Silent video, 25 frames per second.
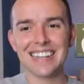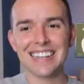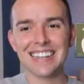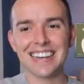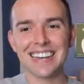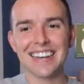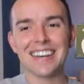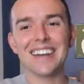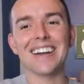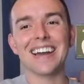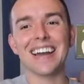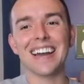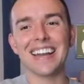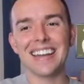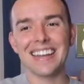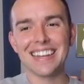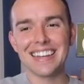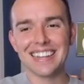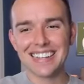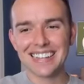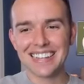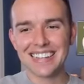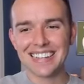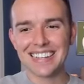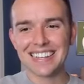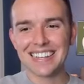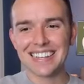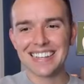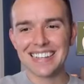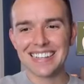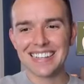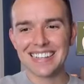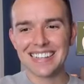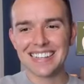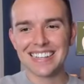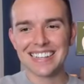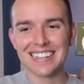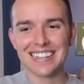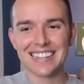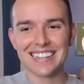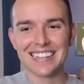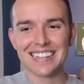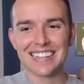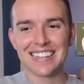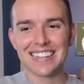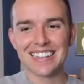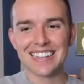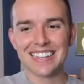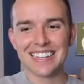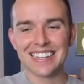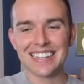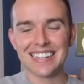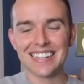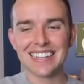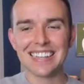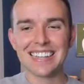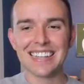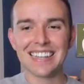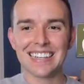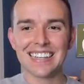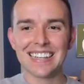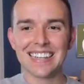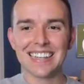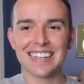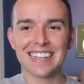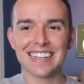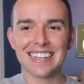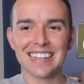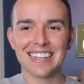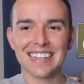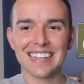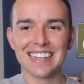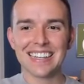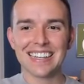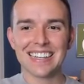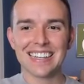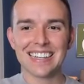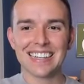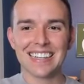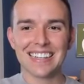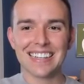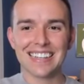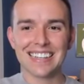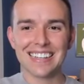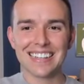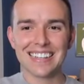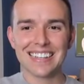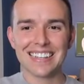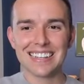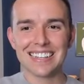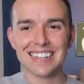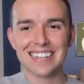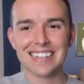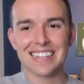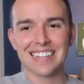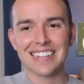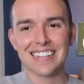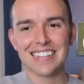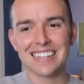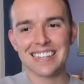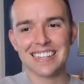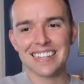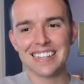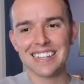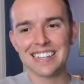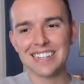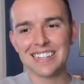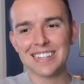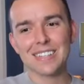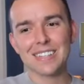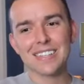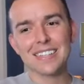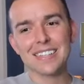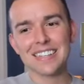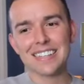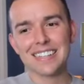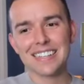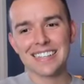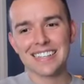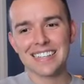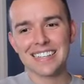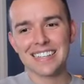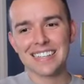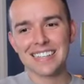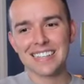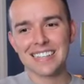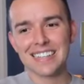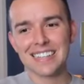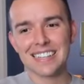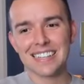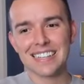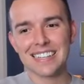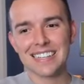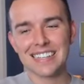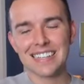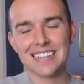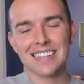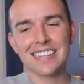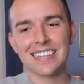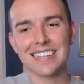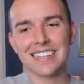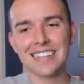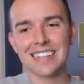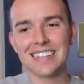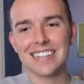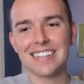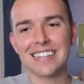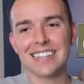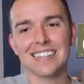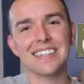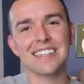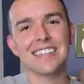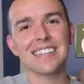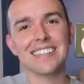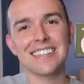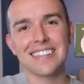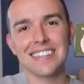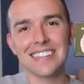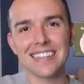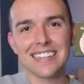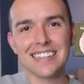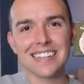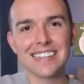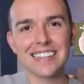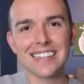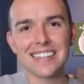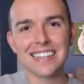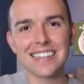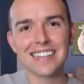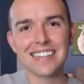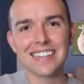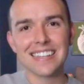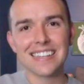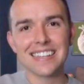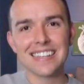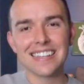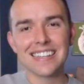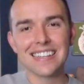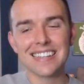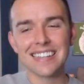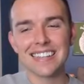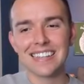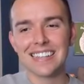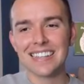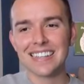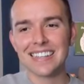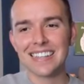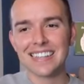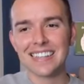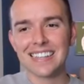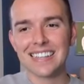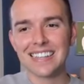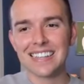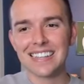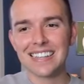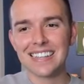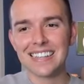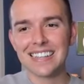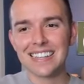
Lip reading: The person shown says nothing.